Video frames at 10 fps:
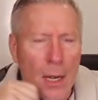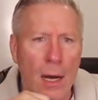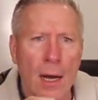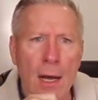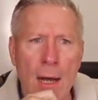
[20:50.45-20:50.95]

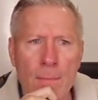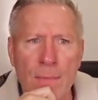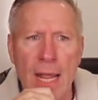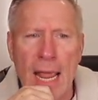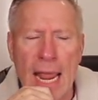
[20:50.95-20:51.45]
Um,
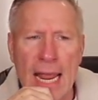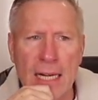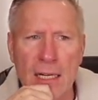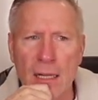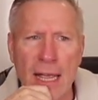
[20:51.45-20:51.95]

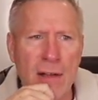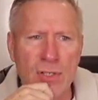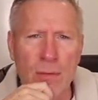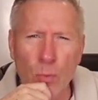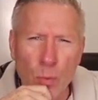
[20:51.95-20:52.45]
and it allows
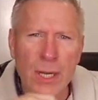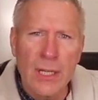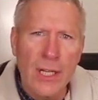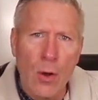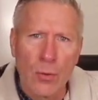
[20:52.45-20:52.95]
them
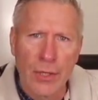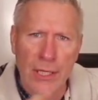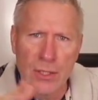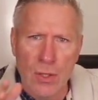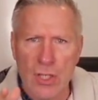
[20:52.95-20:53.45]
really
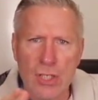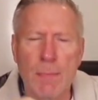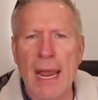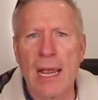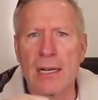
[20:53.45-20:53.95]
only to
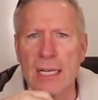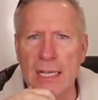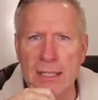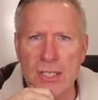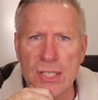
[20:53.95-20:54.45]
expand
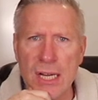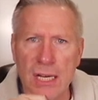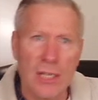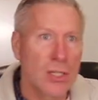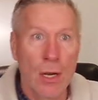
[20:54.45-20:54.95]
in the
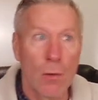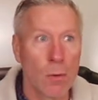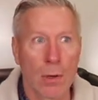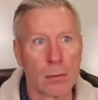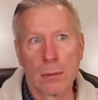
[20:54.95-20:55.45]
cities,
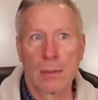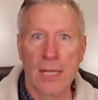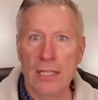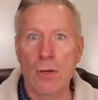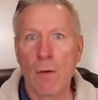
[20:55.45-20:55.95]
well,
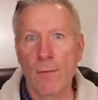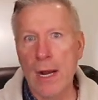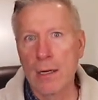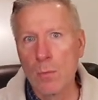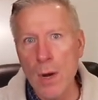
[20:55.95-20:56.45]
that's all
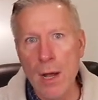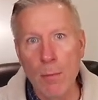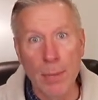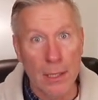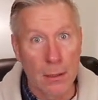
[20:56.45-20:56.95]
fine and
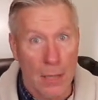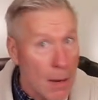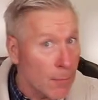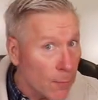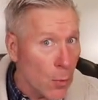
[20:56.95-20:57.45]
well, but
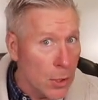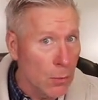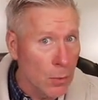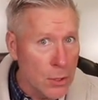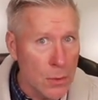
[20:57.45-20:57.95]
not before you
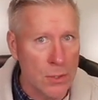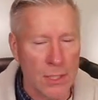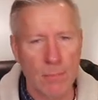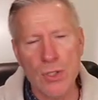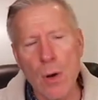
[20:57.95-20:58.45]
reduce
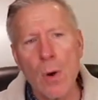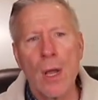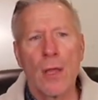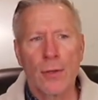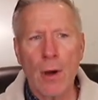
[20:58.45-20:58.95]
them. So
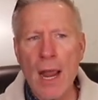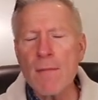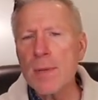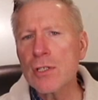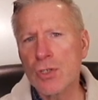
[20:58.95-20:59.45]
there
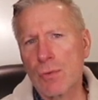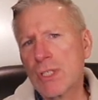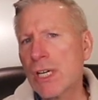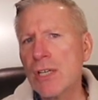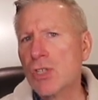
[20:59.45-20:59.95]
have been
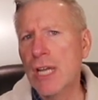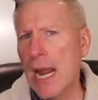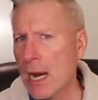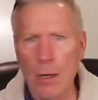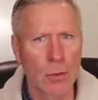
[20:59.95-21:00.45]
strategic
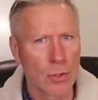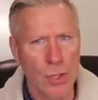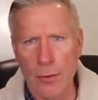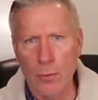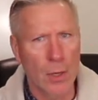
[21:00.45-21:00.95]
errors
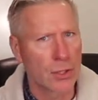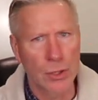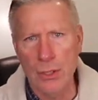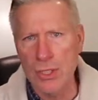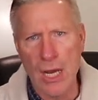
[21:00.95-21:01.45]
on the
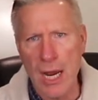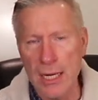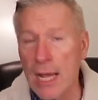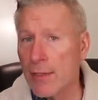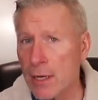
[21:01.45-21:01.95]
Russian
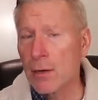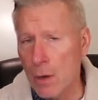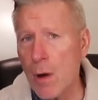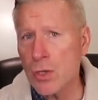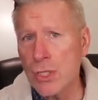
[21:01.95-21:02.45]
side that are
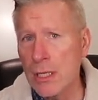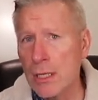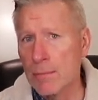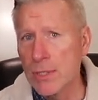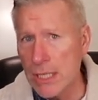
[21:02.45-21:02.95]
costing
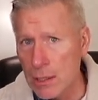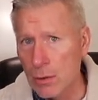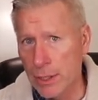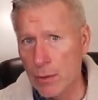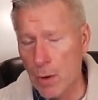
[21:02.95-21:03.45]
them
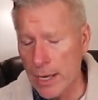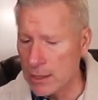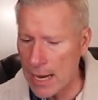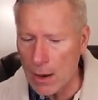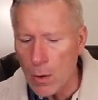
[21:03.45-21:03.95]
dearly right
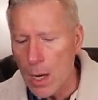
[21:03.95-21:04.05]
now.